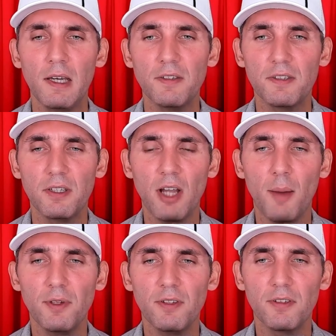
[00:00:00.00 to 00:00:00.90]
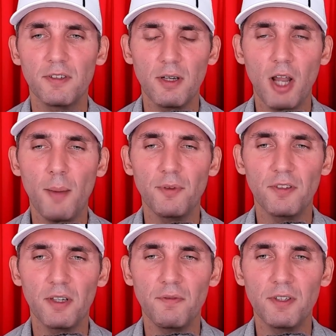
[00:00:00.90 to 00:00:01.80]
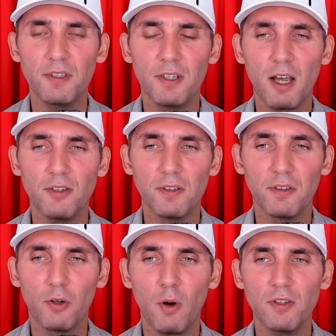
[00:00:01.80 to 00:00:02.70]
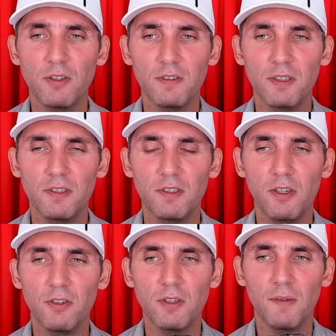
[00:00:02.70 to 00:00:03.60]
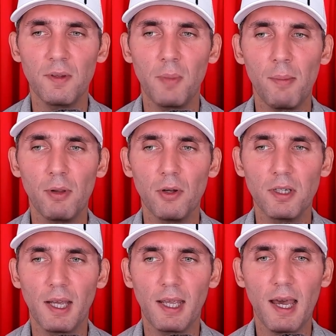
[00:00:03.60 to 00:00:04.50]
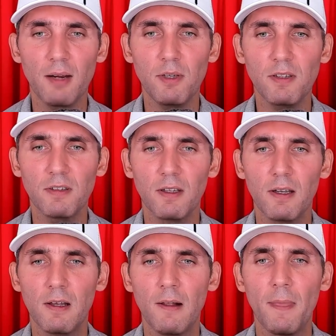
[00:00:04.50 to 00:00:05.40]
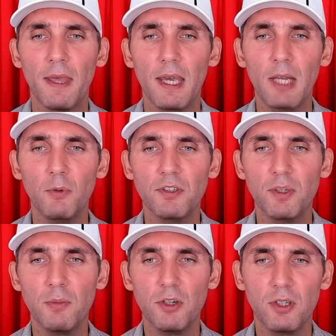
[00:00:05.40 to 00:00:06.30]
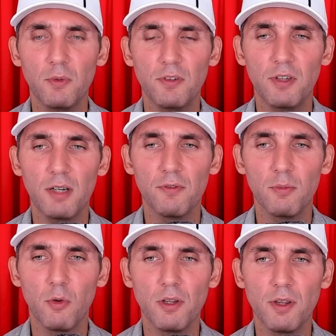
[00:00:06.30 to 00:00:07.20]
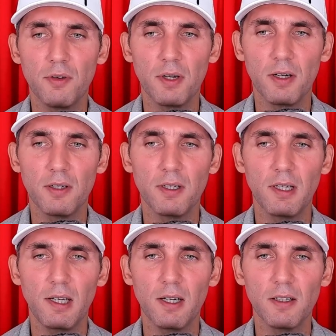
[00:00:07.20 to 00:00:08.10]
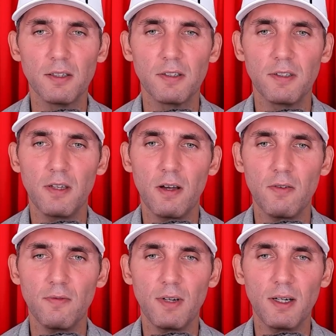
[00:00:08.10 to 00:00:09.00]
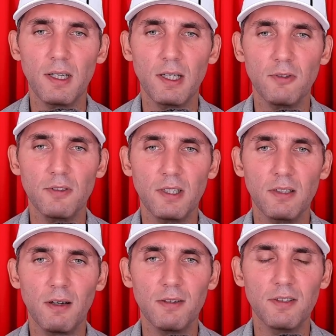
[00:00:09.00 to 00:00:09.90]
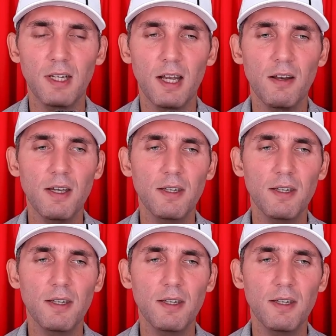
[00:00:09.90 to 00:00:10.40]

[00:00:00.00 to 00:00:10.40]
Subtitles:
is a synopsis of the discussions, questions, and decisions of the Babylonian academies, in which the Mishnah was studied for more than 300 years. So, very interesting to understand